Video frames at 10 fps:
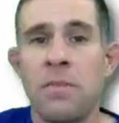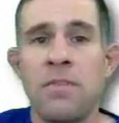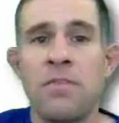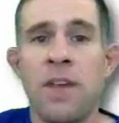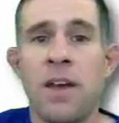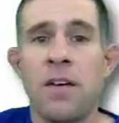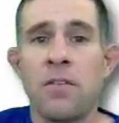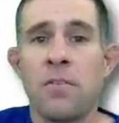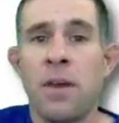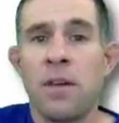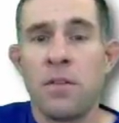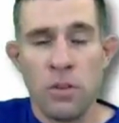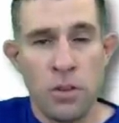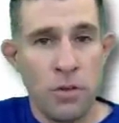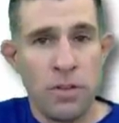be found
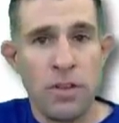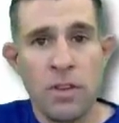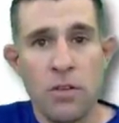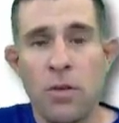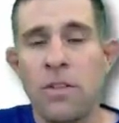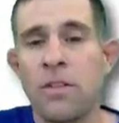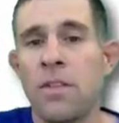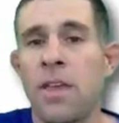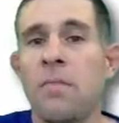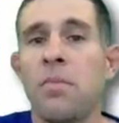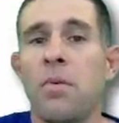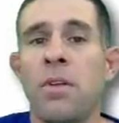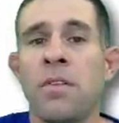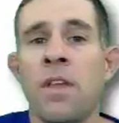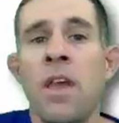using the coordinates of the
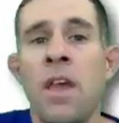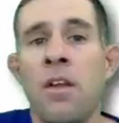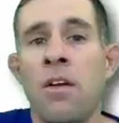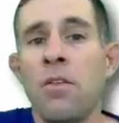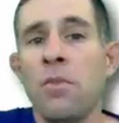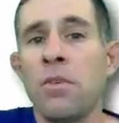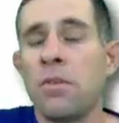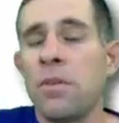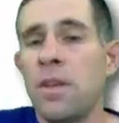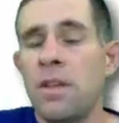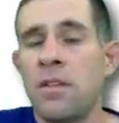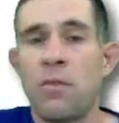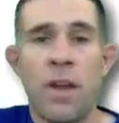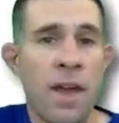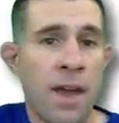endpoints. And all we're doing is
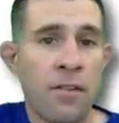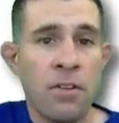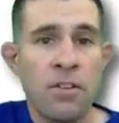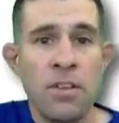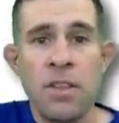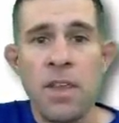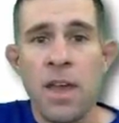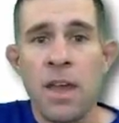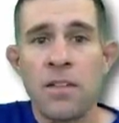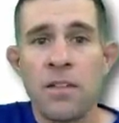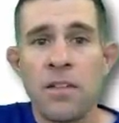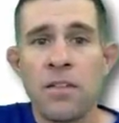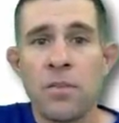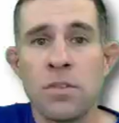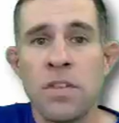we're averaging the x's,
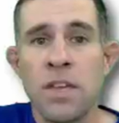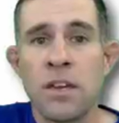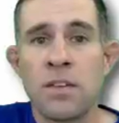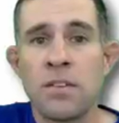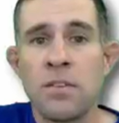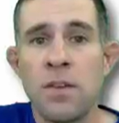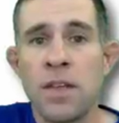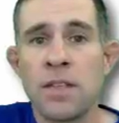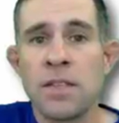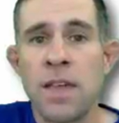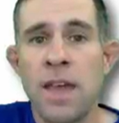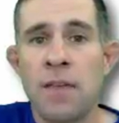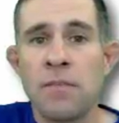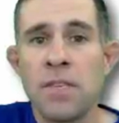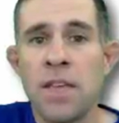so we'll take our two x's,
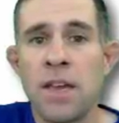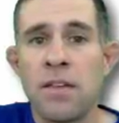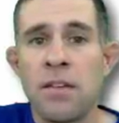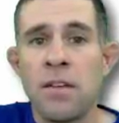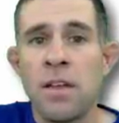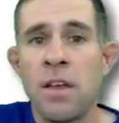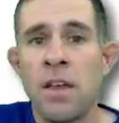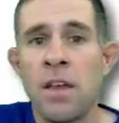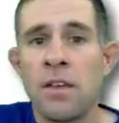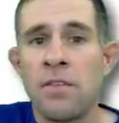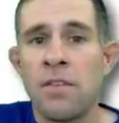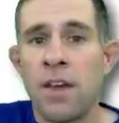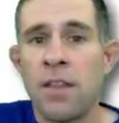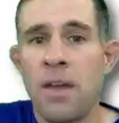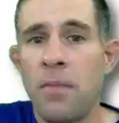add them together, and
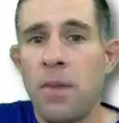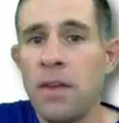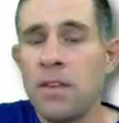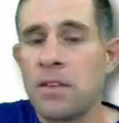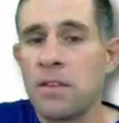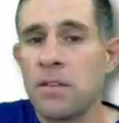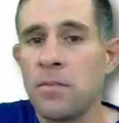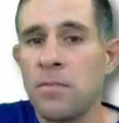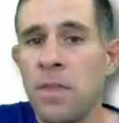divide that by 2.